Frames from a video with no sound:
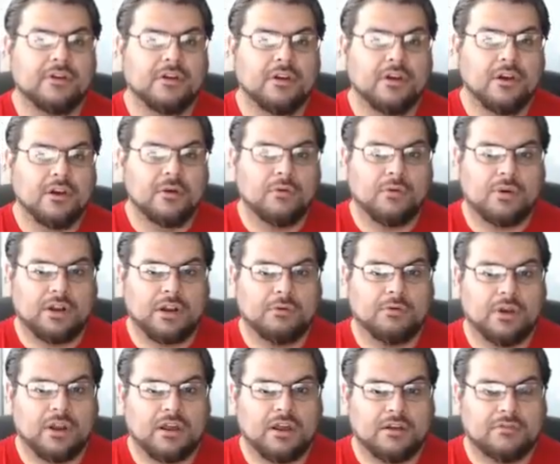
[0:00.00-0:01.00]
one-on-one
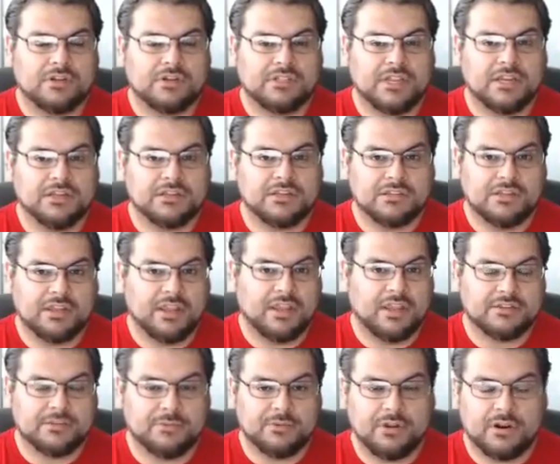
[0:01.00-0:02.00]
conversations and get
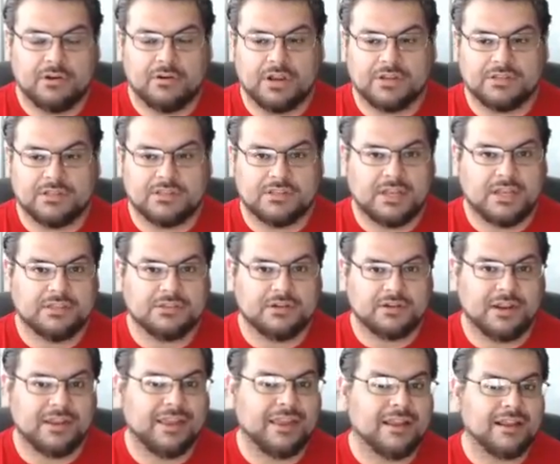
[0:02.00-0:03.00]
some of your questions answered
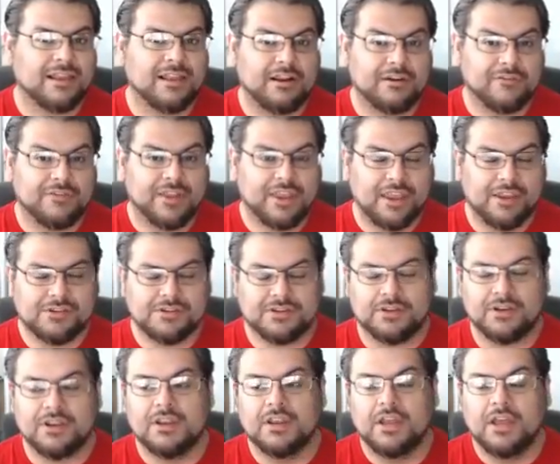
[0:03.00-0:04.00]
and gain clarification.
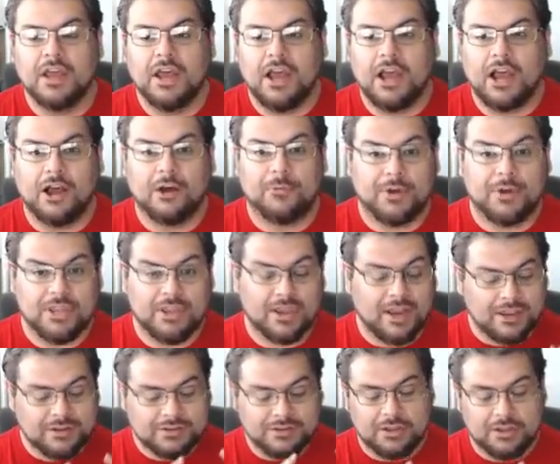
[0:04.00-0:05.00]
Uh, but you can
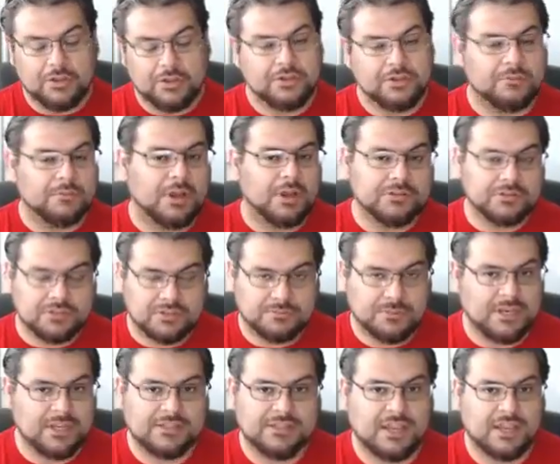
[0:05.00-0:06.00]
actually go through the modules as
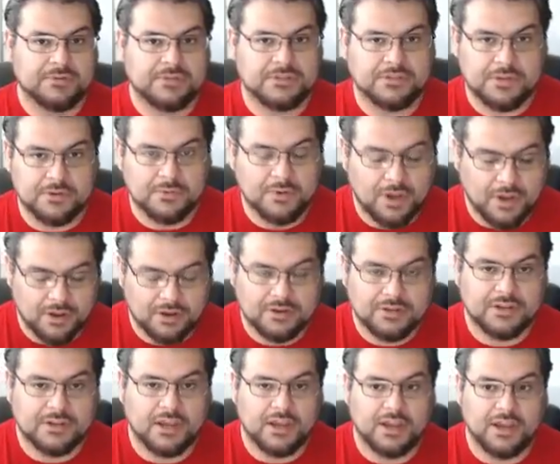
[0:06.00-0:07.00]
many times as you want.
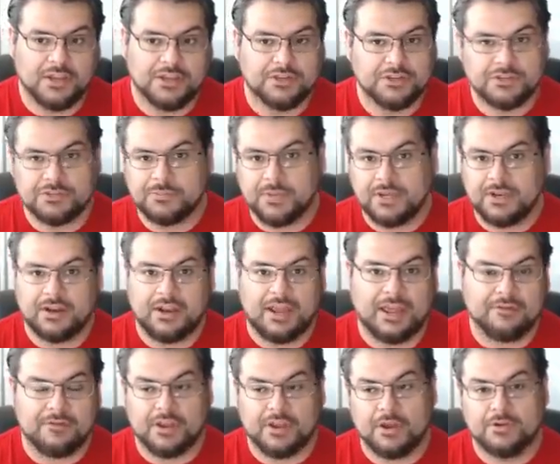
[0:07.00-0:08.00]
Uh, you just might not have
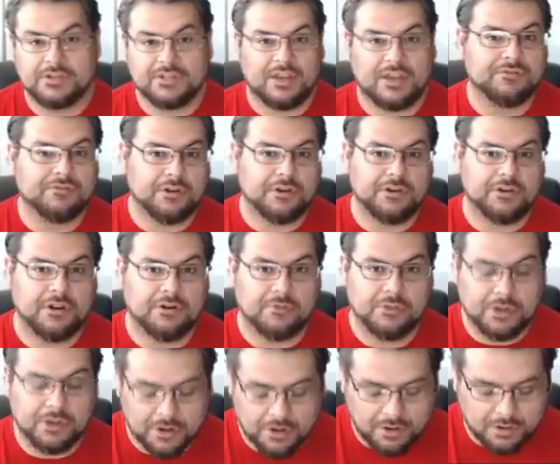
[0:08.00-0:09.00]
a coach after you're done with
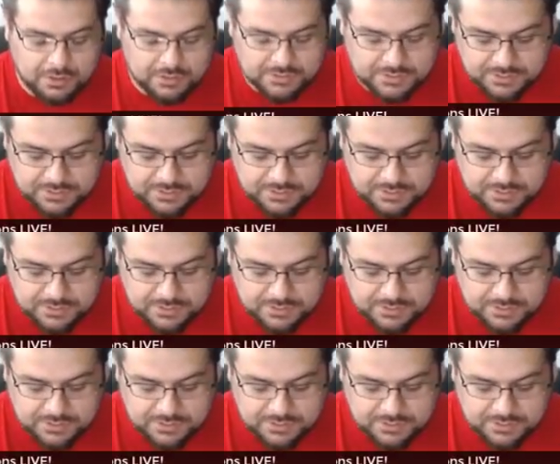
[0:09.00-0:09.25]
your calls.